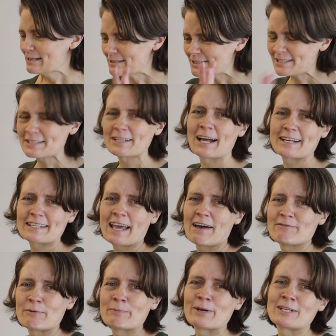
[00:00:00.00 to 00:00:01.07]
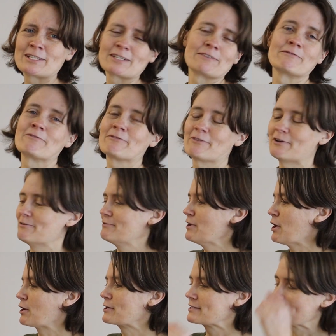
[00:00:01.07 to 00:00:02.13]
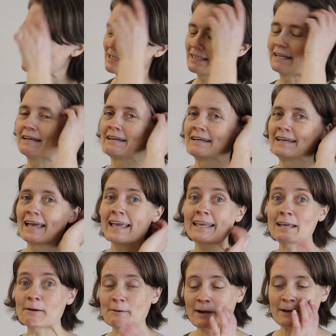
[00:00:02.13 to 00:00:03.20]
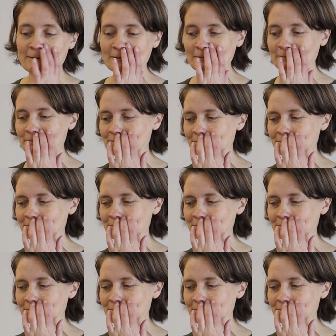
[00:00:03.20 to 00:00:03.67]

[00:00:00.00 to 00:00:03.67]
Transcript: just not to have a bunch of yarns hanging around.